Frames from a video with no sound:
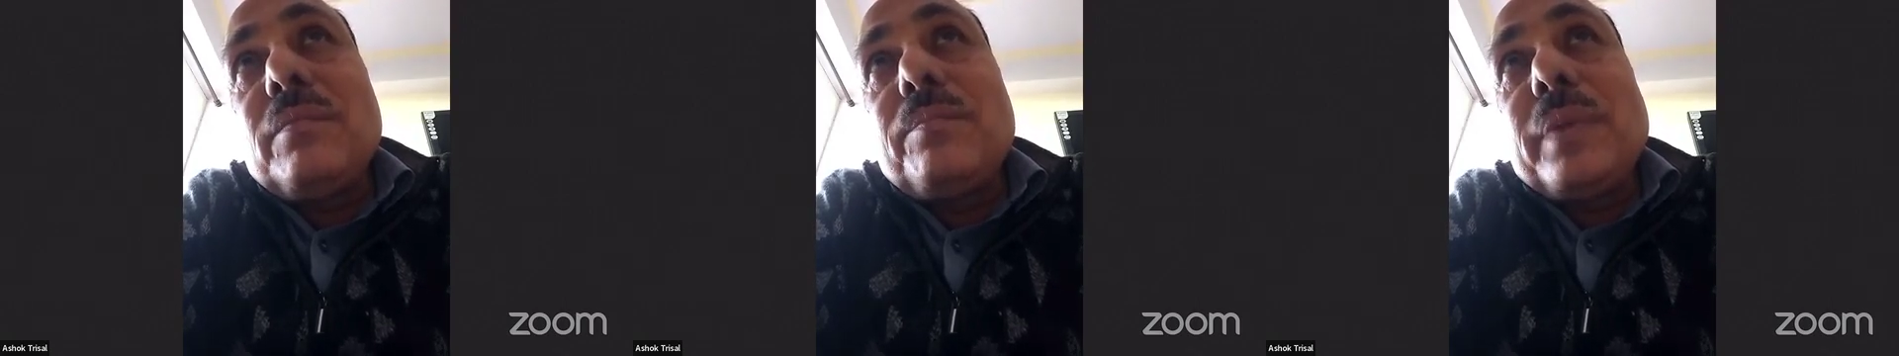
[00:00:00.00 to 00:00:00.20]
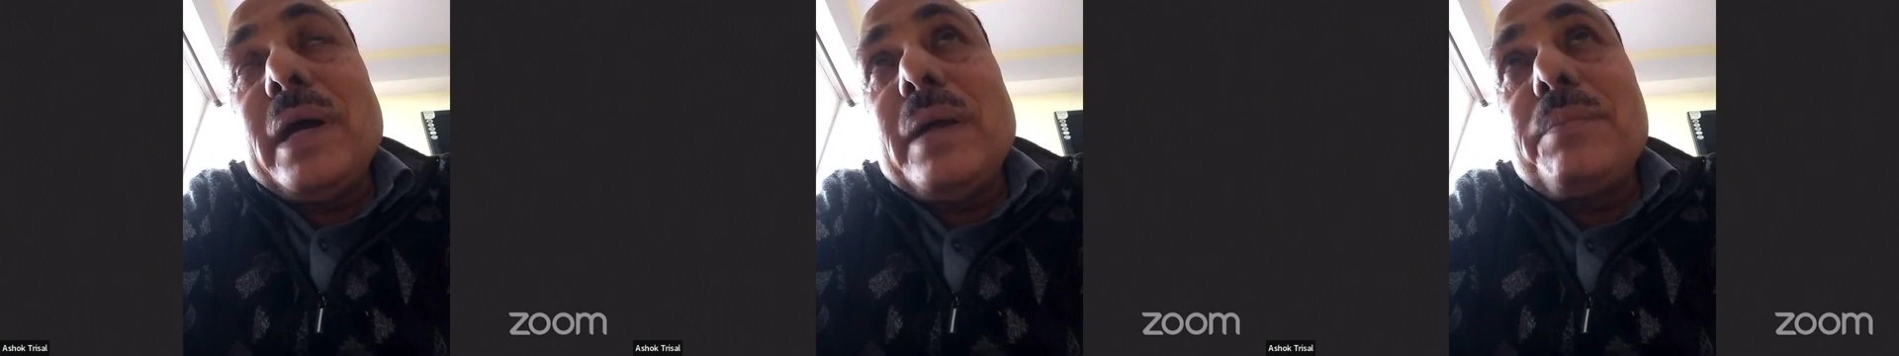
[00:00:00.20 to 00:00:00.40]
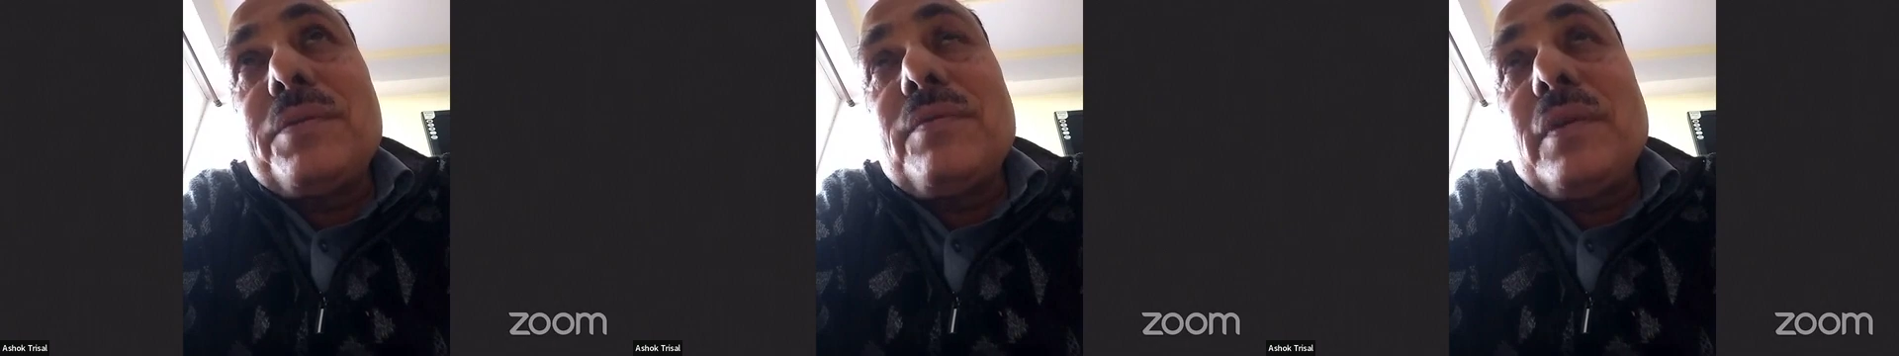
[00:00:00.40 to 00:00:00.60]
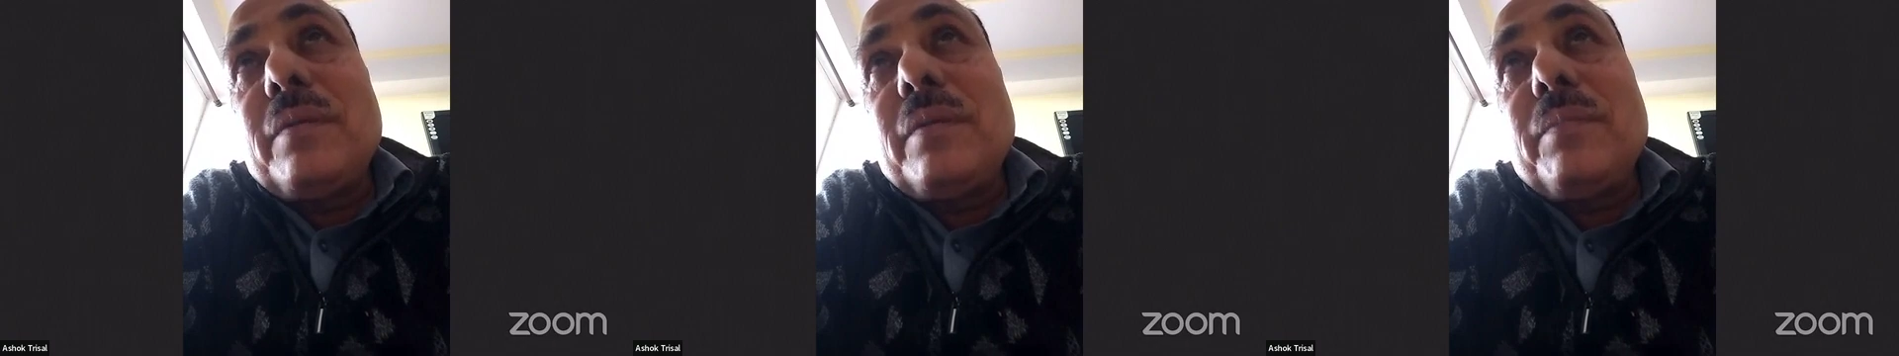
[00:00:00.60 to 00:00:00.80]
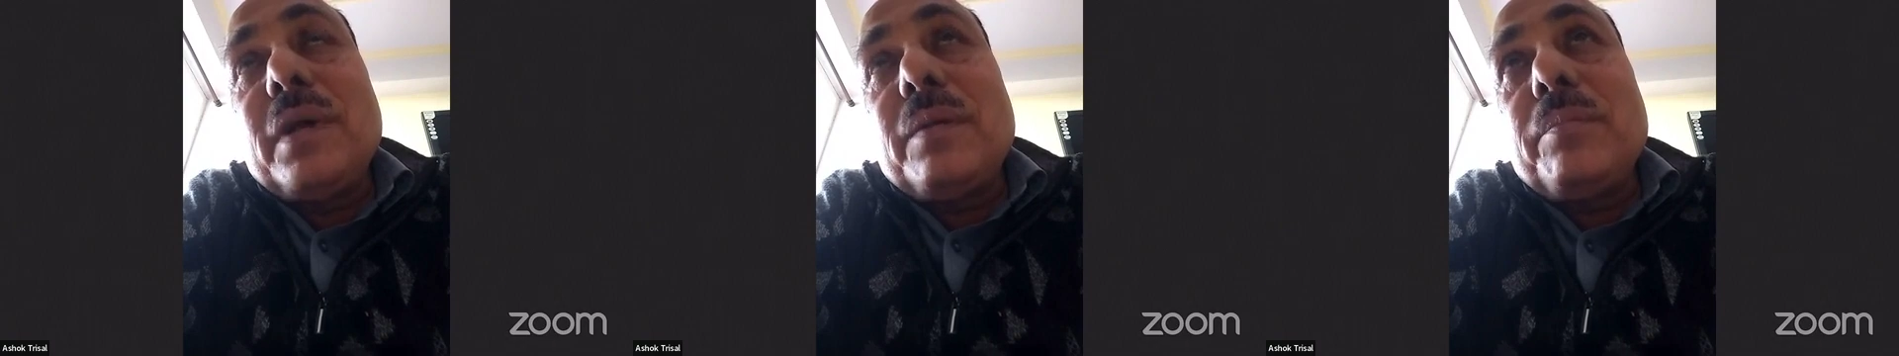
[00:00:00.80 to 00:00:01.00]
pipes will
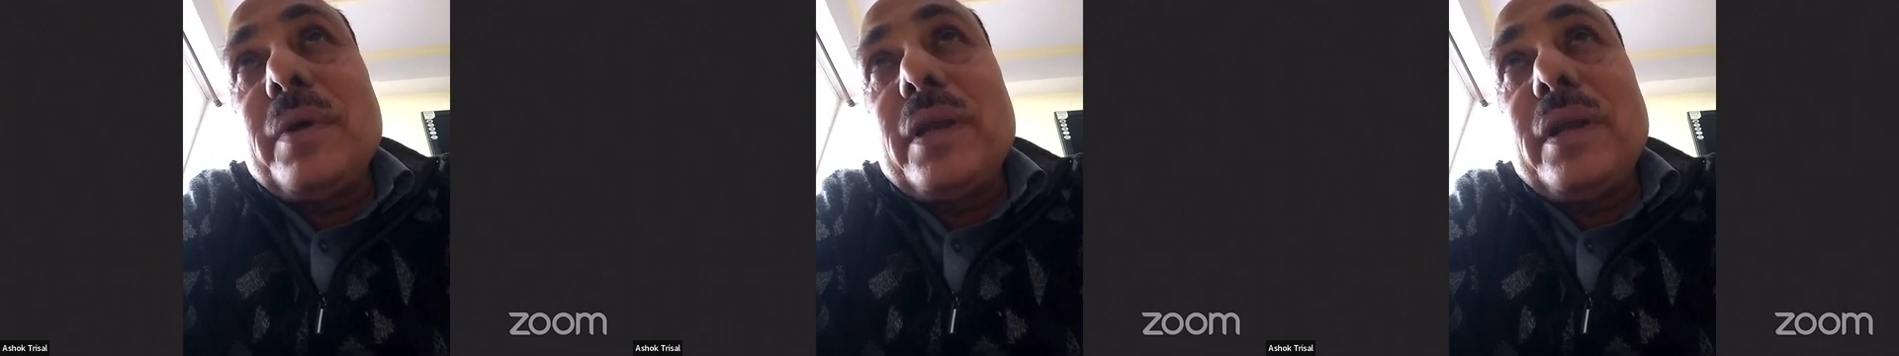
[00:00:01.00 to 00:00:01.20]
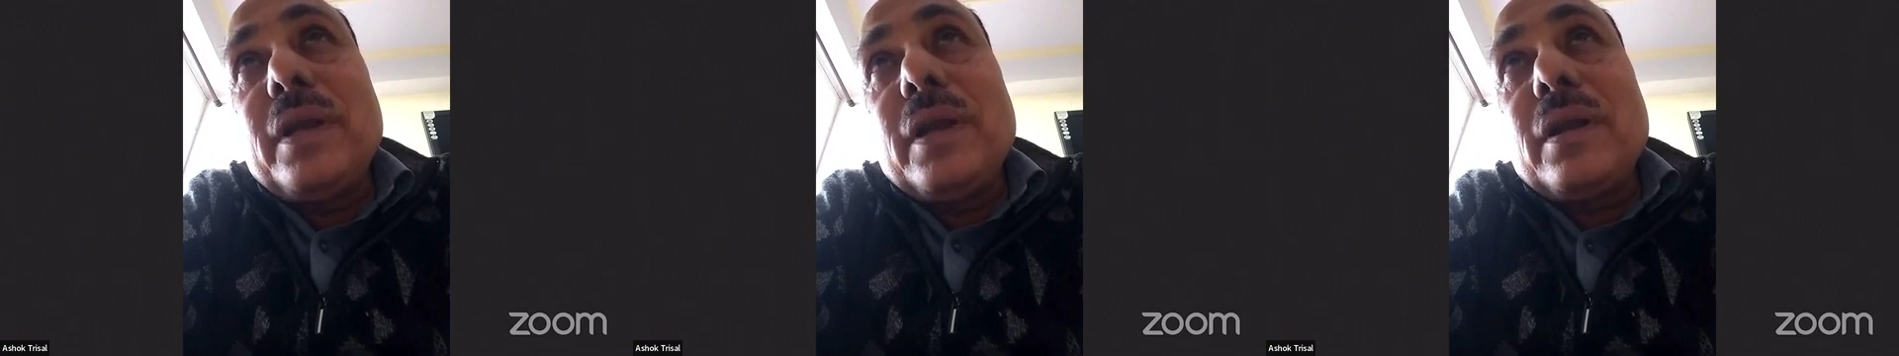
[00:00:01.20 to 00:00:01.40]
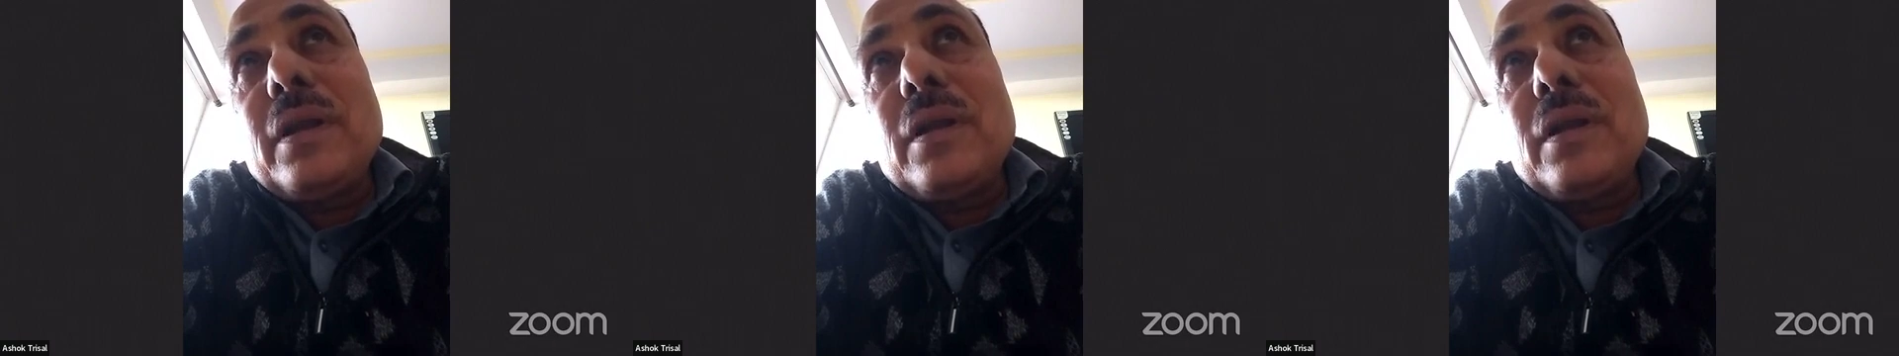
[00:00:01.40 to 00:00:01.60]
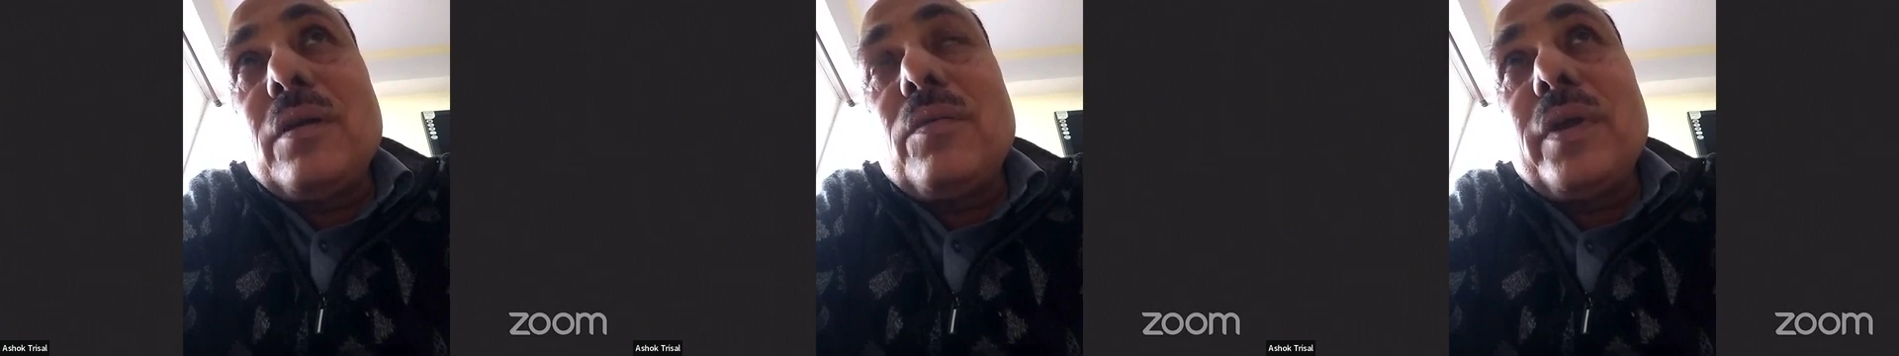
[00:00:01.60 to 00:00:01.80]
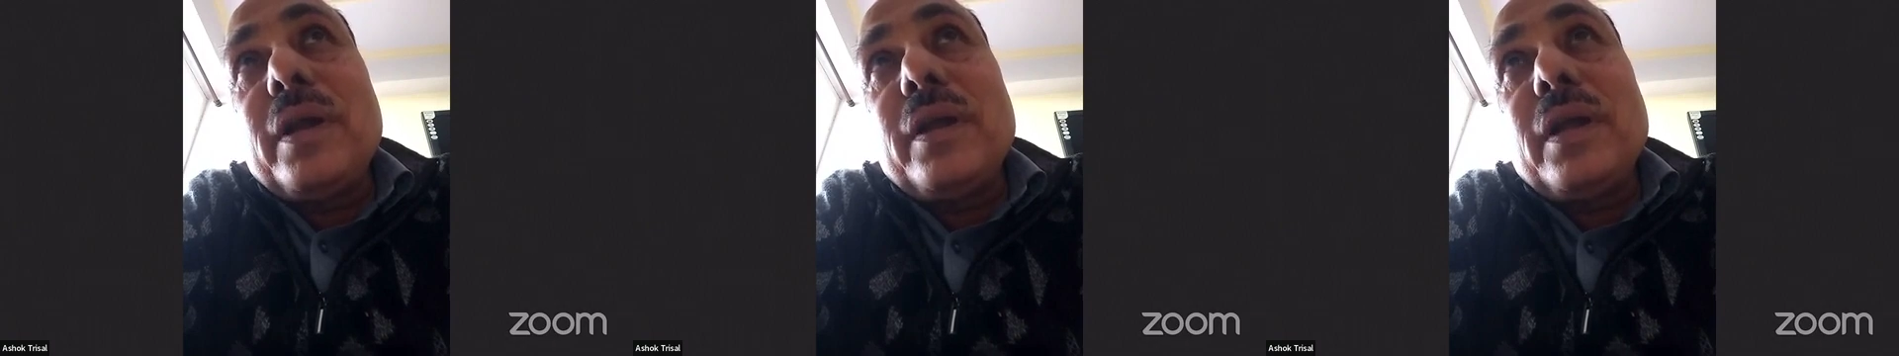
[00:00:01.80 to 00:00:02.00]
remain buried
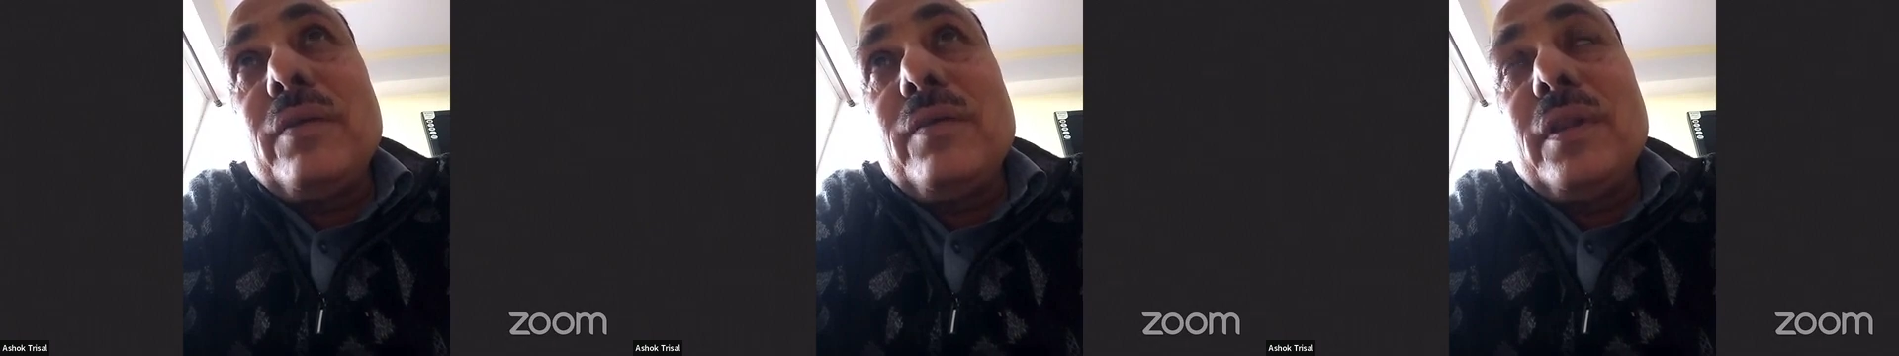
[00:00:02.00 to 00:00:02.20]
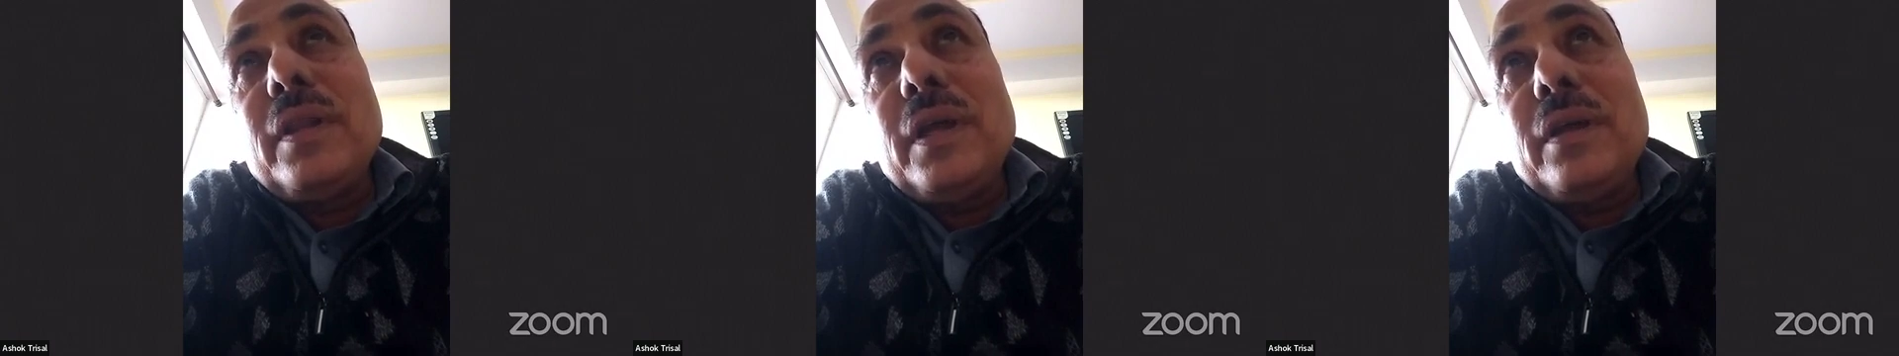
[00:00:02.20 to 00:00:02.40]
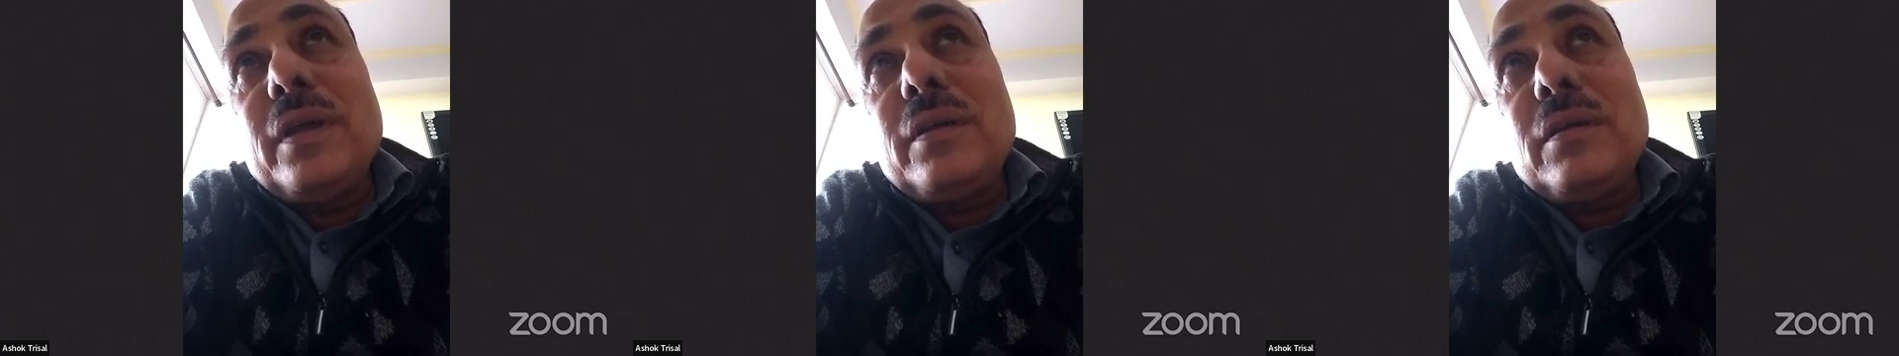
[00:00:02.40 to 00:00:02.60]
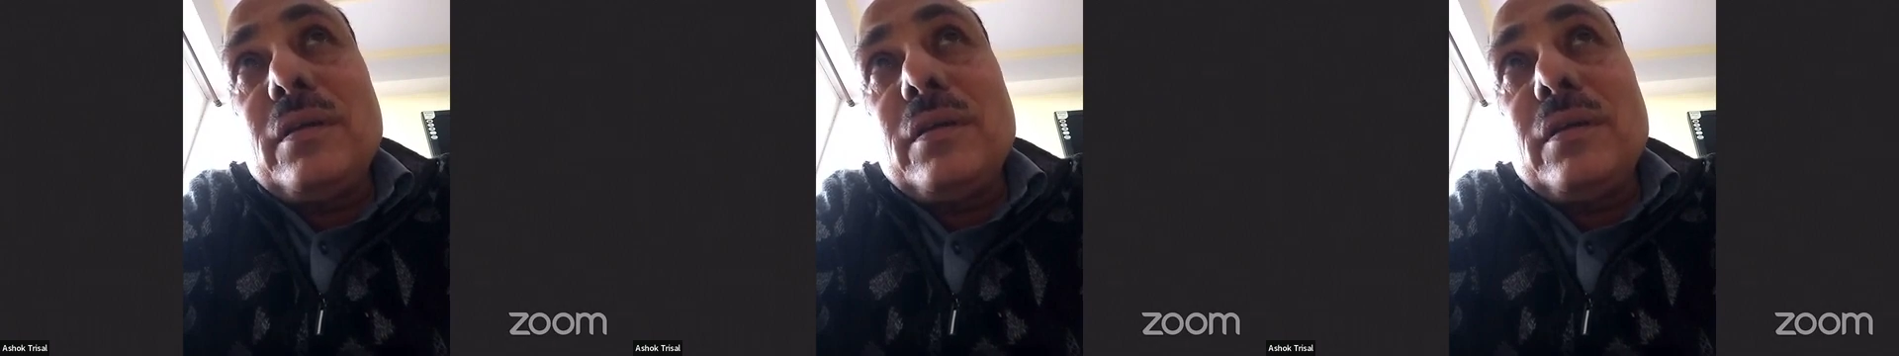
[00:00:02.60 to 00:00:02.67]
underground, and even that